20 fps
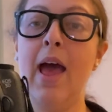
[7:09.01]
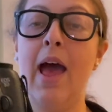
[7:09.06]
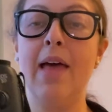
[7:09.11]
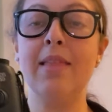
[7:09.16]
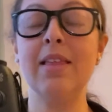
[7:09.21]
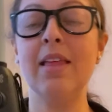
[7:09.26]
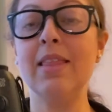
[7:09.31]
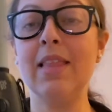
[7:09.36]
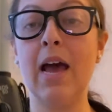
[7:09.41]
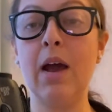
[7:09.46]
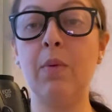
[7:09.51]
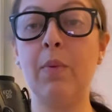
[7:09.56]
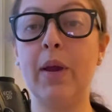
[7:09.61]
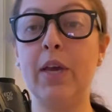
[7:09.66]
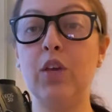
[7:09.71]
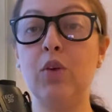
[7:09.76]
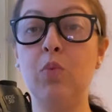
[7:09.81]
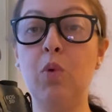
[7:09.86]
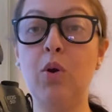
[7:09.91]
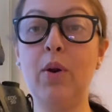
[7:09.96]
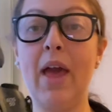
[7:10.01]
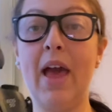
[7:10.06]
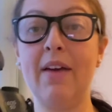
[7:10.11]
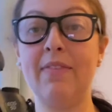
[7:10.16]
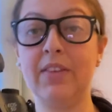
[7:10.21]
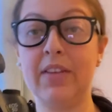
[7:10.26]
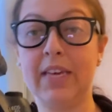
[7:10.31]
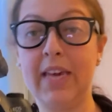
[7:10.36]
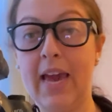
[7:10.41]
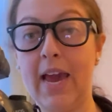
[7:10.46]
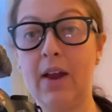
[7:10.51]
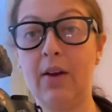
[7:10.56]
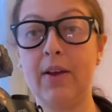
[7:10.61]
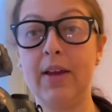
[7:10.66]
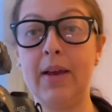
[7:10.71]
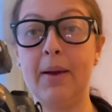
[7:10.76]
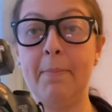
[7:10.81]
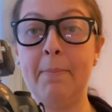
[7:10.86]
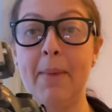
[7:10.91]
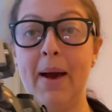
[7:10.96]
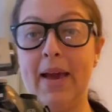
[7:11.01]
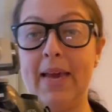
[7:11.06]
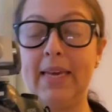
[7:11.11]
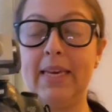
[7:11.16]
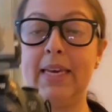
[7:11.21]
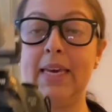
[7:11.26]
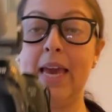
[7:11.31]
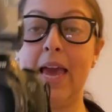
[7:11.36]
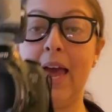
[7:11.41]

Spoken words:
And then that way you won't have to carry a mic